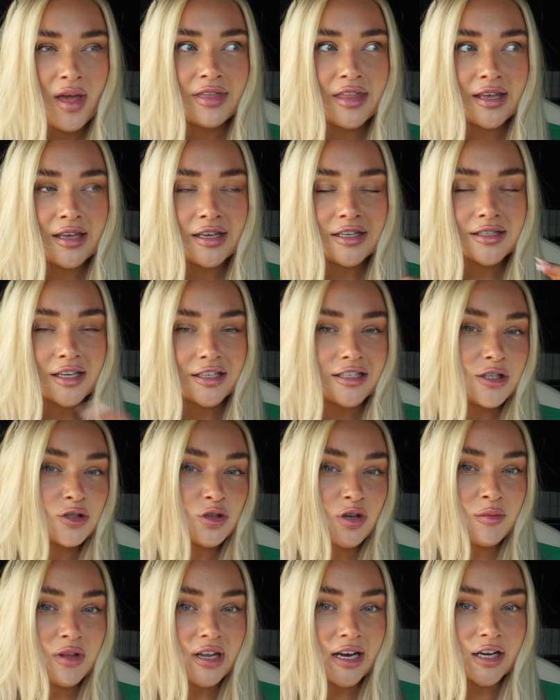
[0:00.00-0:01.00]
The study is
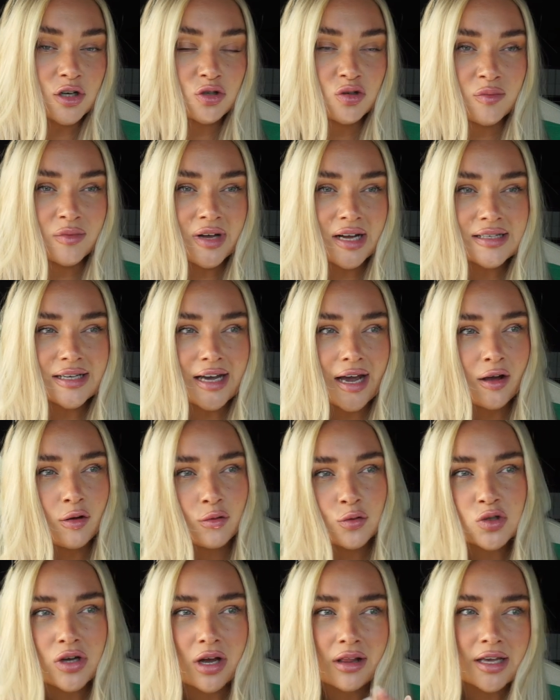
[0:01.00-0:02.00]
going to be the next room that I
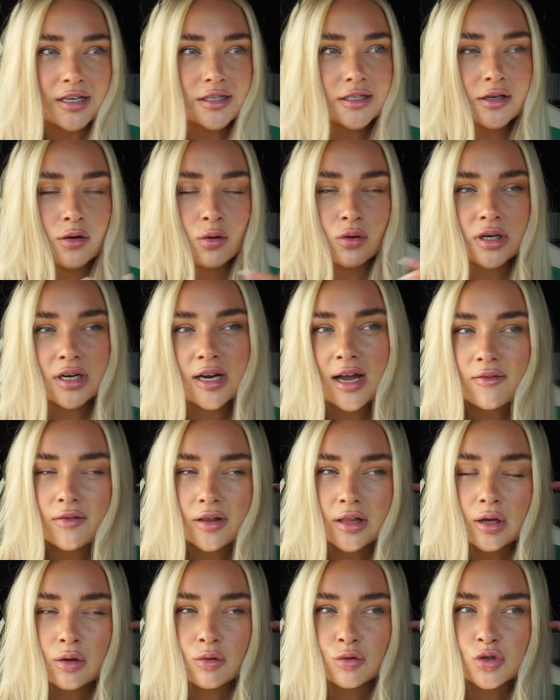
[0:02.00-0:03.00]
tackle, so I like to go on and have a
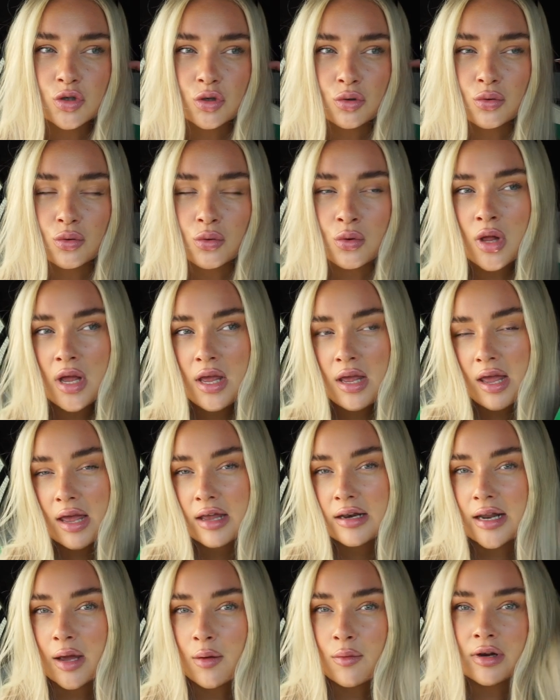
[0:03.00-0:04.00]
little scroll
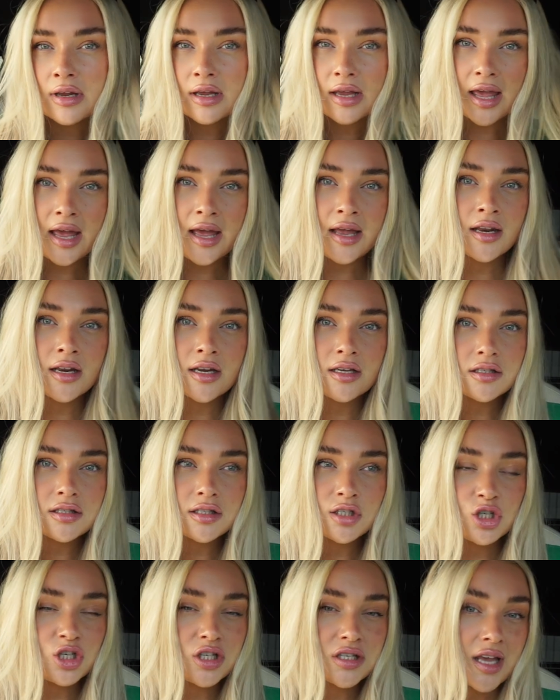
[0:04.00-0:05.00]
now and again
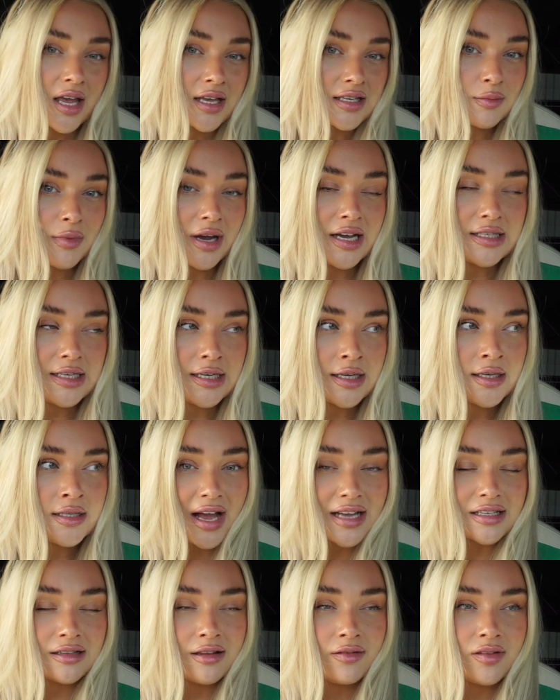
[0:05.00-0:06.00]
to just get some ideas.
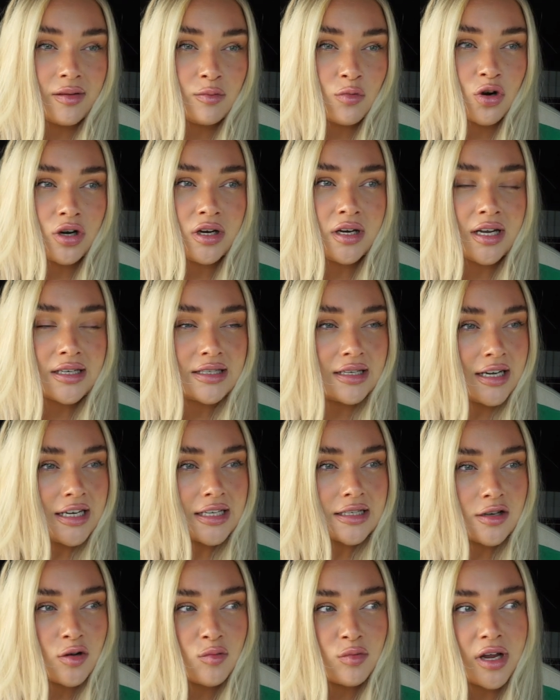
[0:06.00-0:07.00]
Had a lovely morning, had a
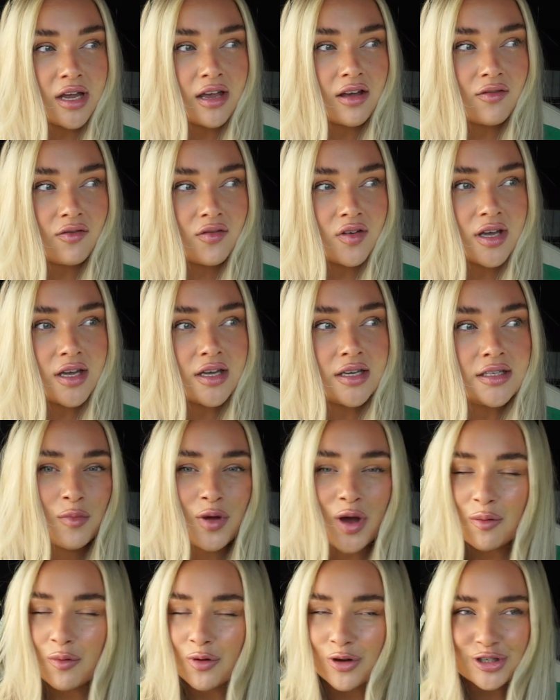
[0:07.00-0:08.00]
nice little breakfast,
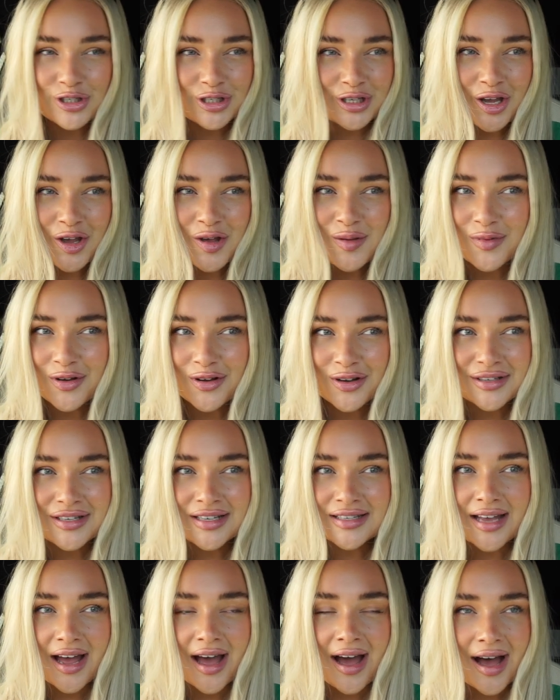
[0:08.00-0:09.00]
put a washing out because
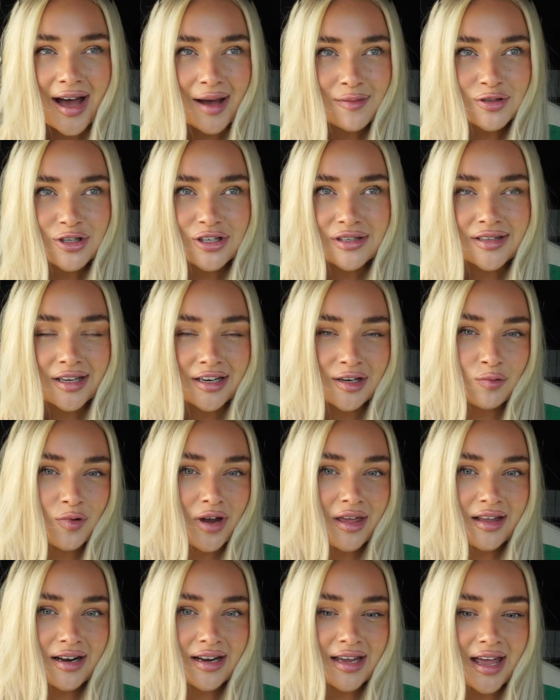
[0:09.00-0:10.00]
it's absolutely stunning
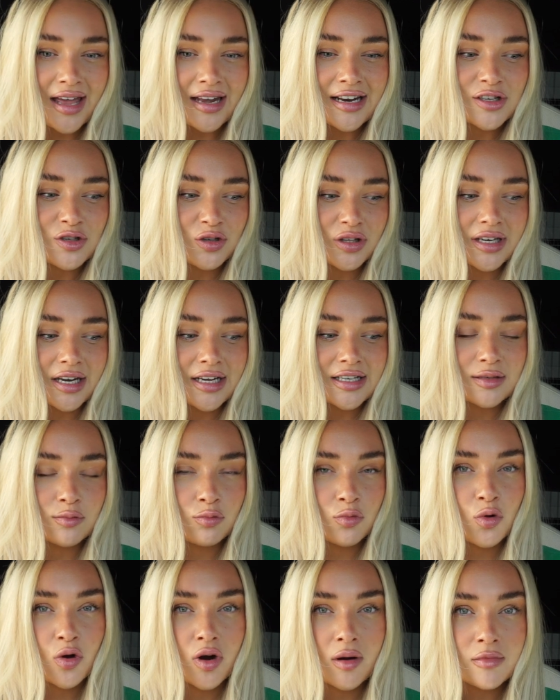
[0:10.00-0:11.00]
weather again. It's really nice and
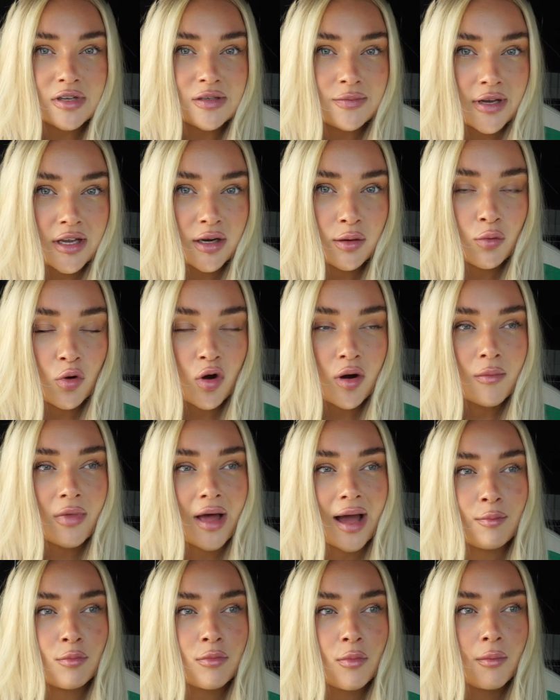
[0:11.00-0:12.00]
warm. Speaking of warm,
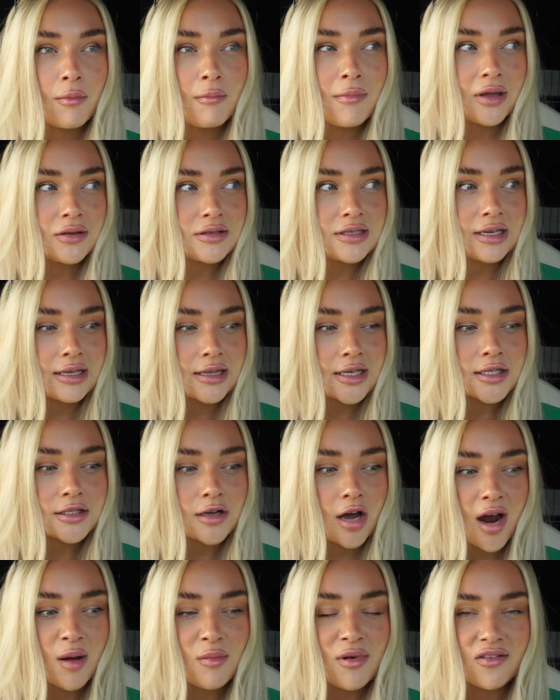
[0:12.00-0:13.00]
I'm melting in this
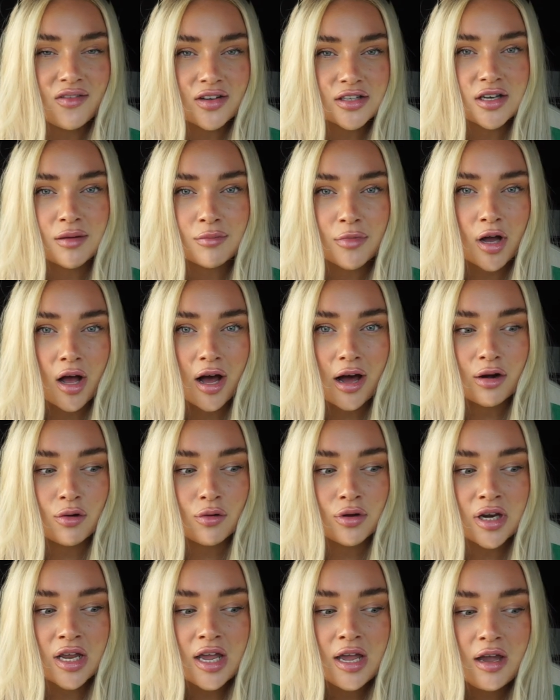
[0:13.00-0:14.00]
car, but if I turn my car
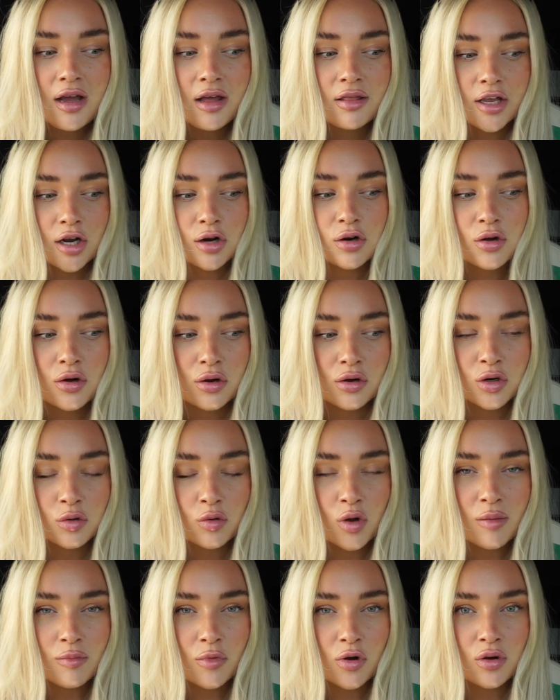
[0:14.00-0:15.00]
on, the aircon will
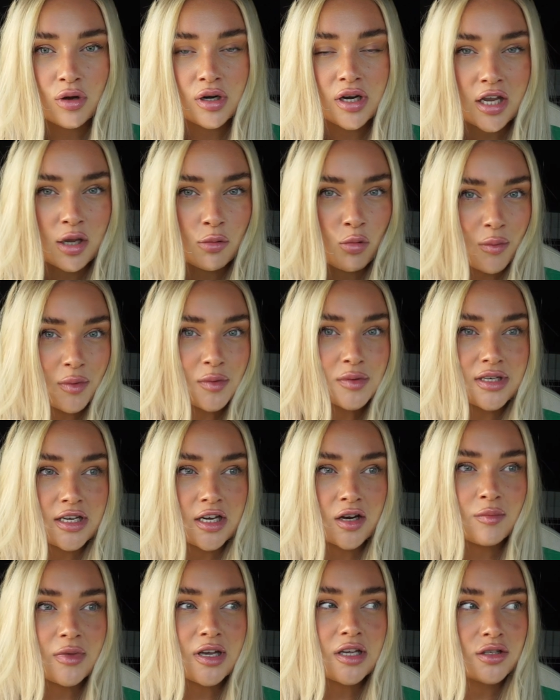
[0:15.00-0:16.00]
come on and you won't be able to
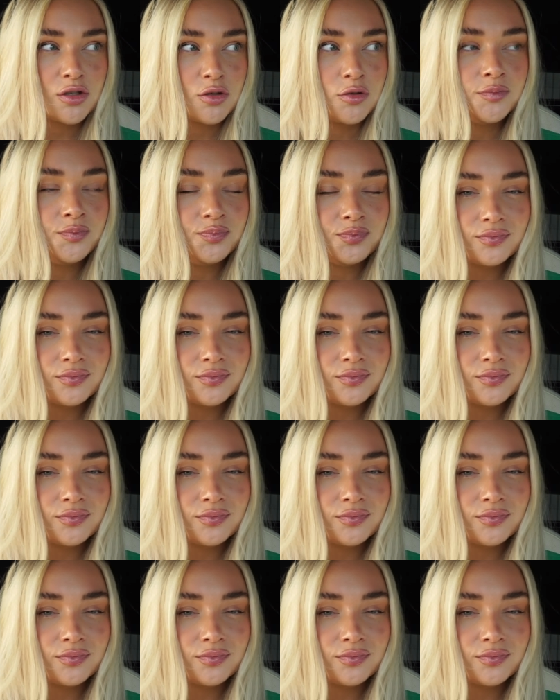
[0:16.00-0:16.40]
hear me, so